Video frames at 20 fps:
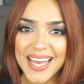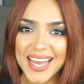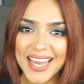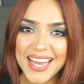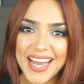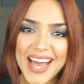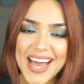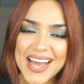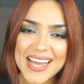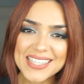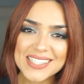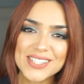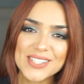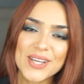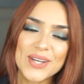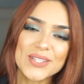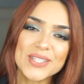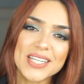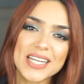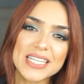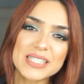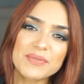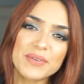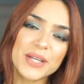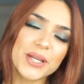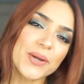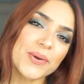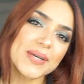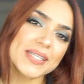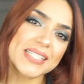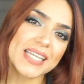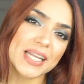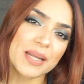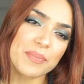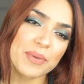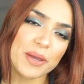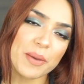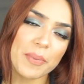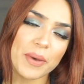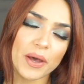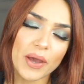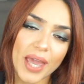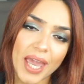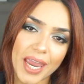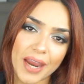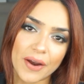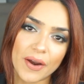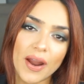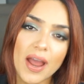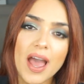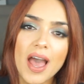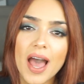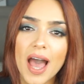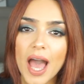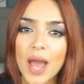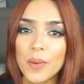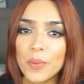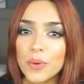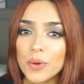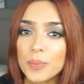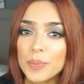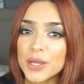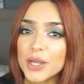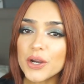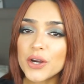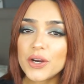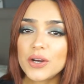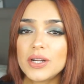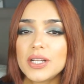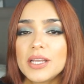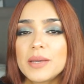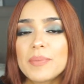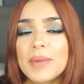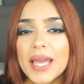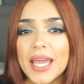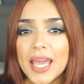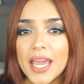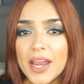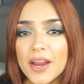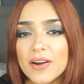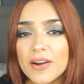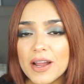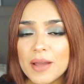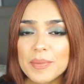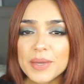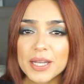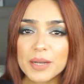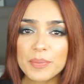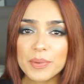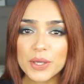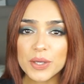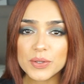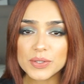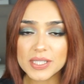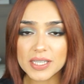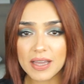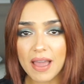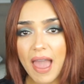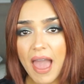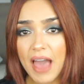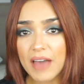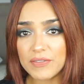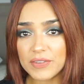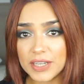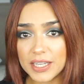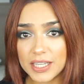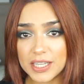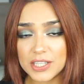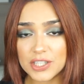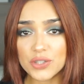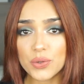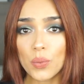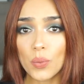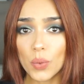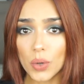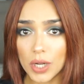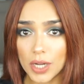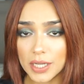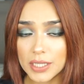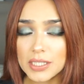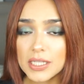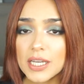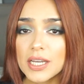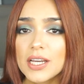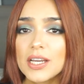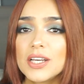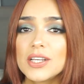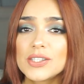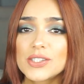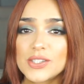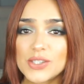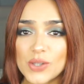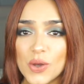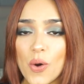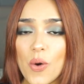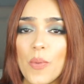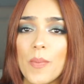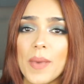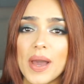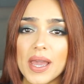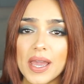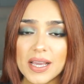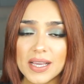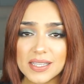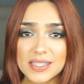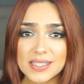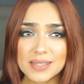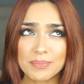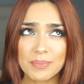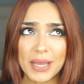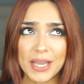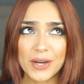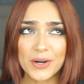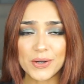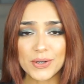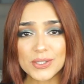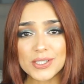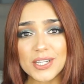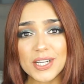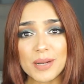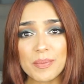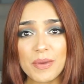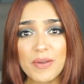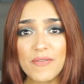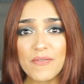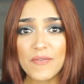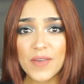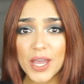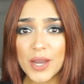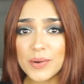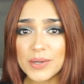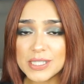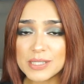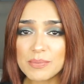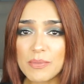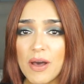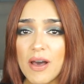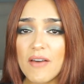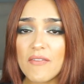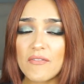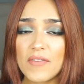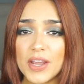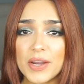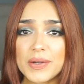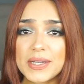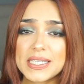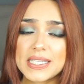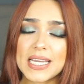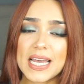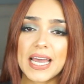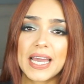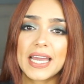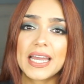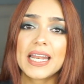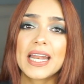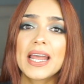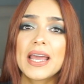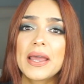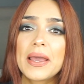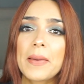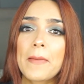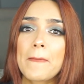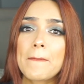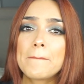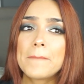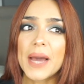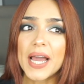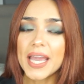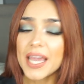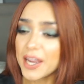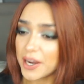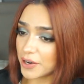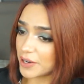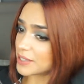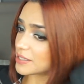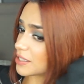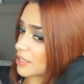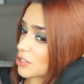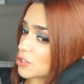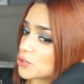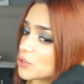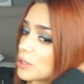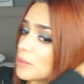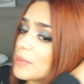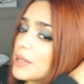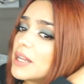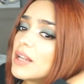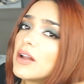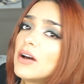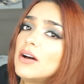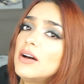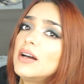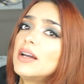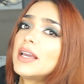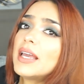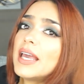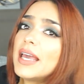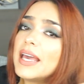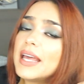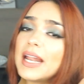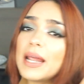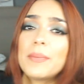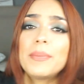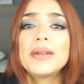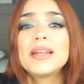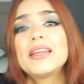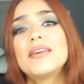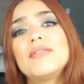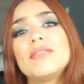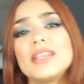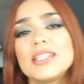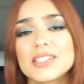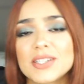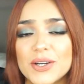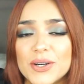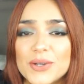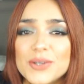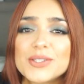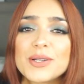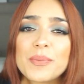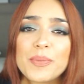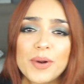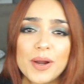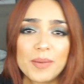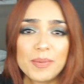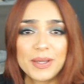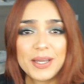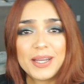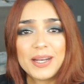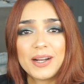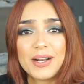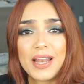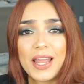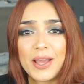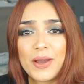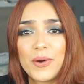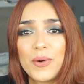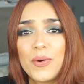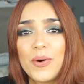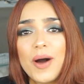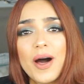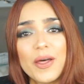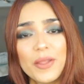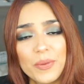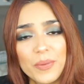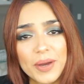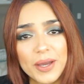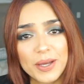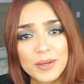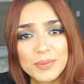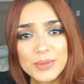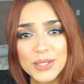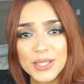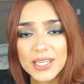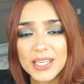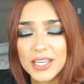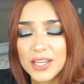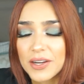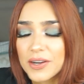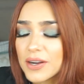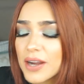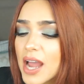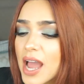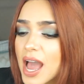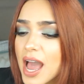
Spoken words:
Hi guys, so today's video is going to be about hair. I will be curling my hair. I'm going to be using a 1/2 inch wand. So my curls are going to be very small, very tight. My hair is extremely long and I believe these curls are probably going to like go all the way up to here.